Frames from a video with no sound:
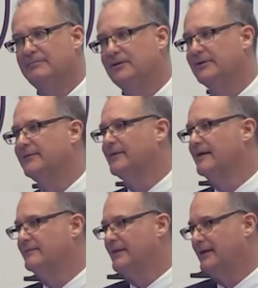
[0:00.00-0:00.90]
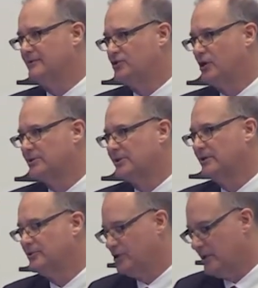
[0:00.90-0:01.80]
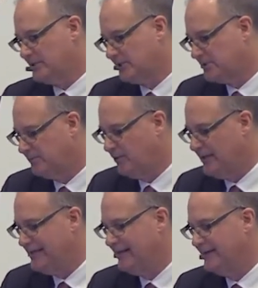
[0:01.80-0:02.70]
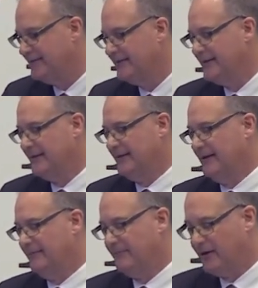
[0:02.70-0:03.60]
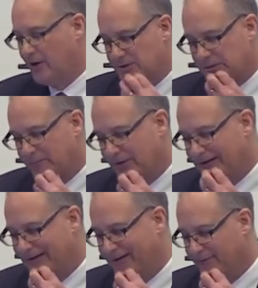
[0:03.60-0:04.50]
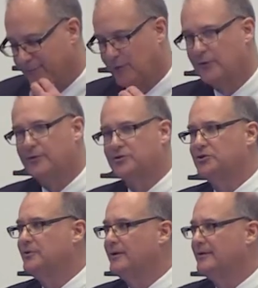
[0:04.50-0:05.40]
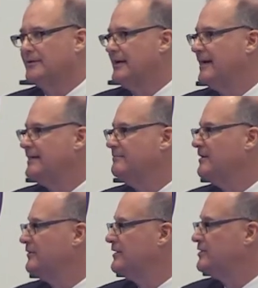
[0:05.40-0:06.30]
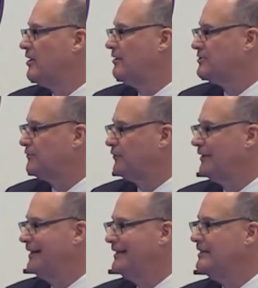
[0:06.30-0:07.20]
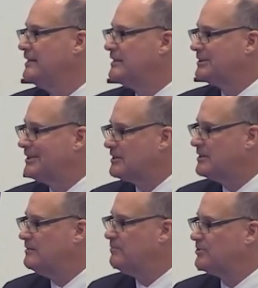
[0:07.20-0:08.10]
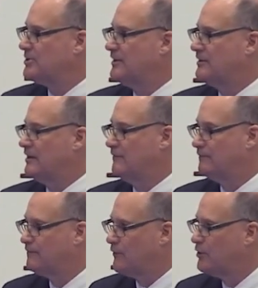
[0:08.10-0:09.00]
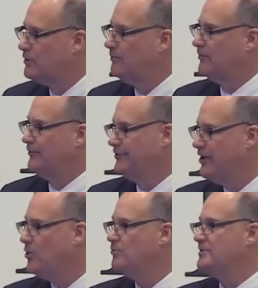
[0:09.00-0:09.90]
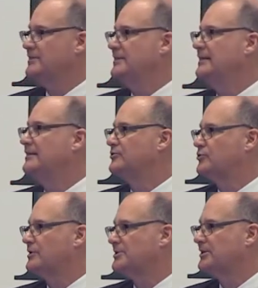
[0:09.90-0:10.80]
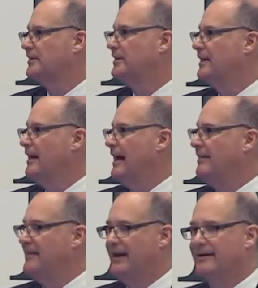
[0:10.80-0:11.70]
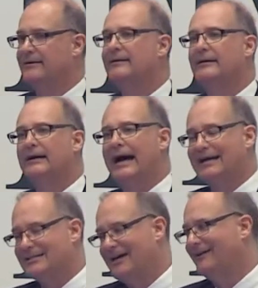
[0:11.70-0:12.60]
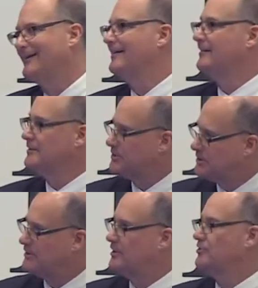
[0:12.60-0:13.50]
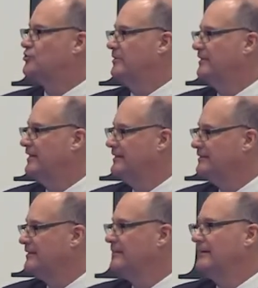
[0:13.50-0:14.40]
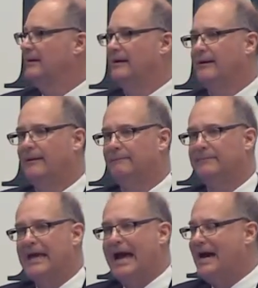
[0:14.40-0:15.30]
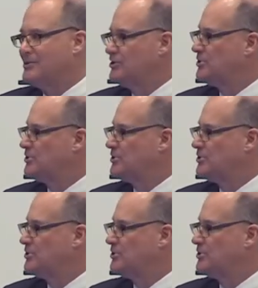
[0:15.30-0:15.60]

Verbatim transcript: million dollars that, that Johnson and Johnson's putting in. Um, they're also putting in a further two hundred ninety million dollars for a sixteen percent convertible note interest. And then Actelion is contributing um, cash